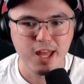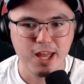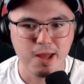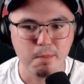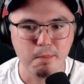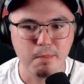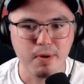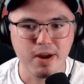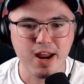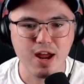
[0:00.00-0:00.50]

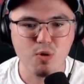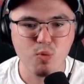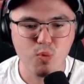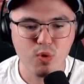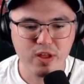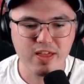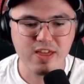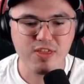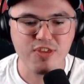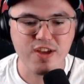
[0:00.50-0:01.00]
But I
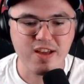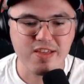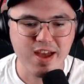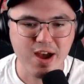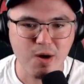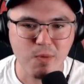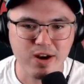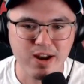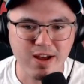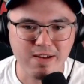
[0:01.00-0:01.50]
really think that
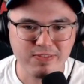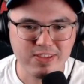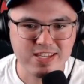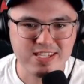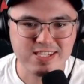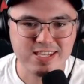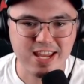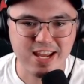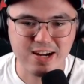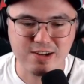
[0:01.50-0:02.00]
went off the
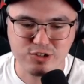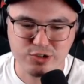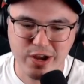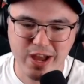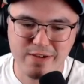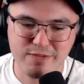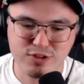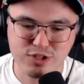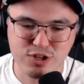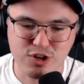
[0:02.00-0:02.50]
skate of
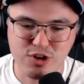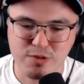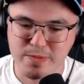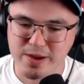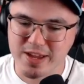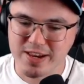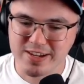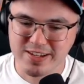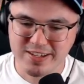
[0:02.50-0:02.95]
Travis Dermott.